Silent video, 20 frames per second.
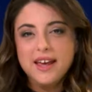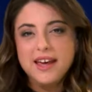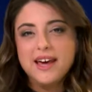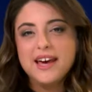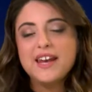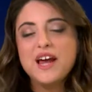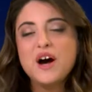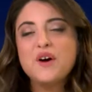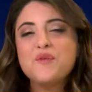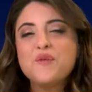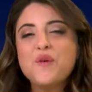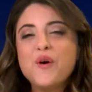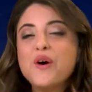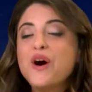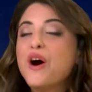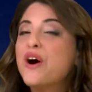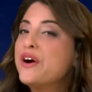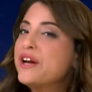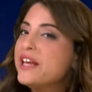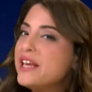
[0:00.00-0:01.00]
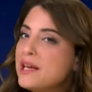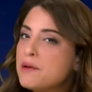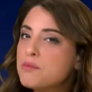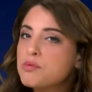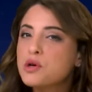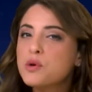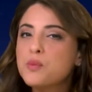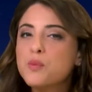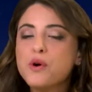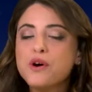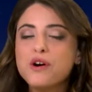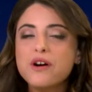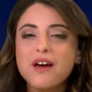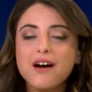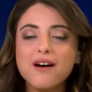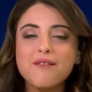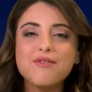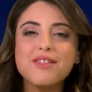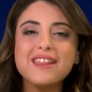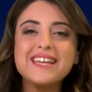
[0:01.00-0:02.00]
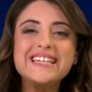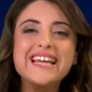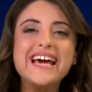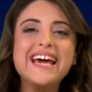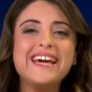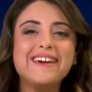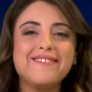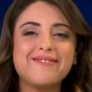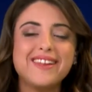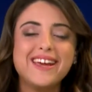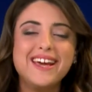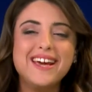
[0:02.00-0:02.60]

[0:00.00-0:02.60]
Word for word: And now for our Hebrew word of the day.